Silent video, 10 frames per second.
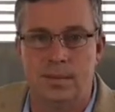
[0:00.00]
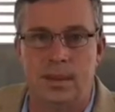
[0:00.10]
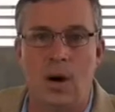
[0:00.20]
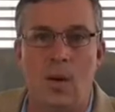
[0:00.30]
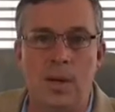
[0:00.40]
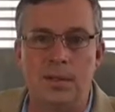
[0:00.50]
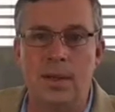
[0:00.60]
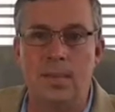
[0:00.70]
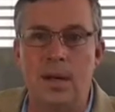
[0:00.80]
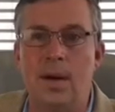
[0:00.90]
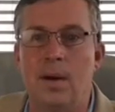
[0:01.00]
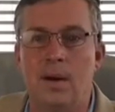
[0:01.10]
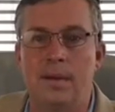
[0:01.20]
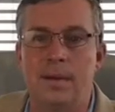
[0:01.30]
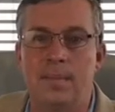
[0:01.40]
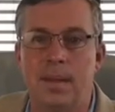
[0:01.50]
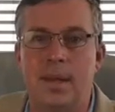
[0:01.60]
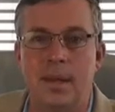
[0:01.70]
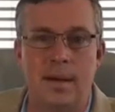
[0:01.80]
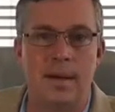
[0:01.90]
you're always going to be hurt, but
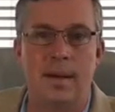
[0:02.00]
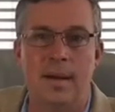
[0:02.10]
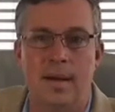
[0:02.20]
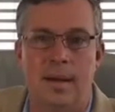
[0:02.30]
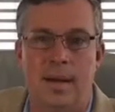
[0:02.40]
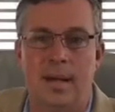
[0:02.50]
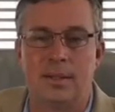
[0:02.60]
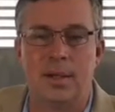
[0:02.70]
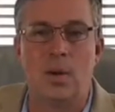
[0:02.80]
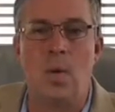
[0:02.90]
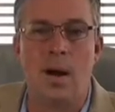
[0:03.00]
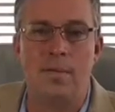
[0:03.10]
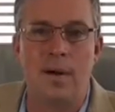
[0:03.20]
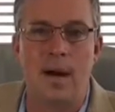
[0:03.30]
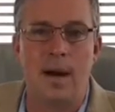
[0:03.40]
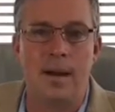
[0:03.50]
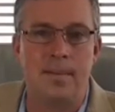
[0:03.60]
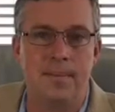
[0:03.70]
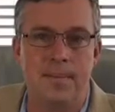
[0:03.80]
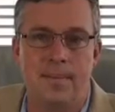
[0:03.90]
they can actually quantify
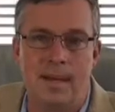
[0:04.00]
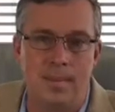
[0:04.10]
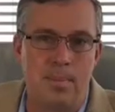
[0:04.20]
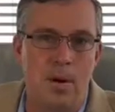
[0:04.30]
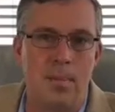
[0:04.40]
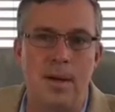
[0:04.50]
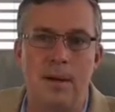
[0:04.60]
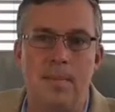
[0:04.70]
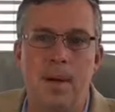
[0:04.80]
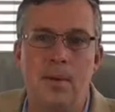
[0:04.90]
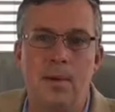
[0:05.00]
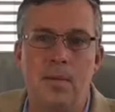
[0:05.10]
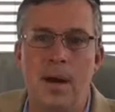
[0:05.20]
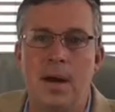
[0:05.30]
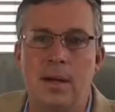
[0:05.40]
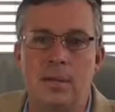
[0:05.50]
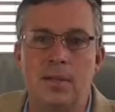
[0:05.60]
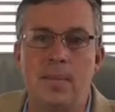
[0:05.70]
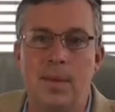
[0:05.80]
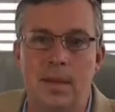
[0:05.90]
a permanent impairment rating or
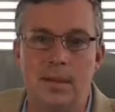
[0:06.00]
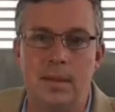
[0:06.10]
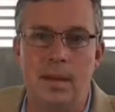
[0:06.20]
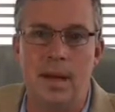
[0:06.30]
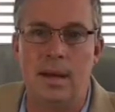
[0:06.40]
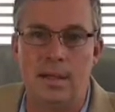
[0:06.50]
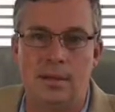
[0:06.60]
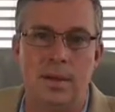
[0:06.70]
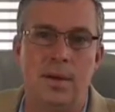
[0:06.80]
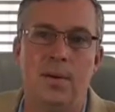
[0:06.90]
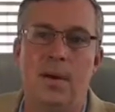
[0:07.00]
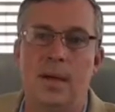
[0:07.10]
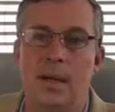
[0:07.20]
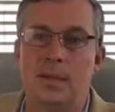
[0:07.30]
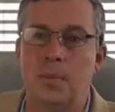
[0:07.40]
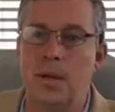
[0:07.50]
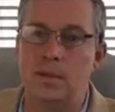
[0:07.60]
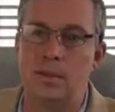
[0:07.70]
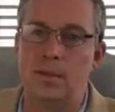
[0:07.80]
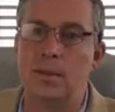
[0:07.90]
something to let us know, as well
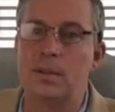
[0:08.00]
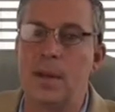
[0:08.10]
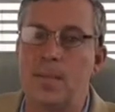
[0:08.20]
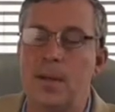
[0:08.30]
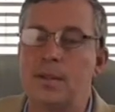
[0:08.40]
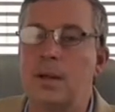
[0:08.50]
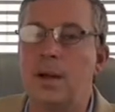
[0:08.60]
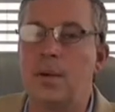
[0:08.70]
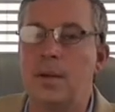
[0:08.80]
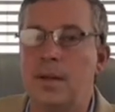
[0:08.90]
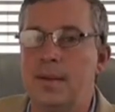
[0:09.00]
as insurance companies know,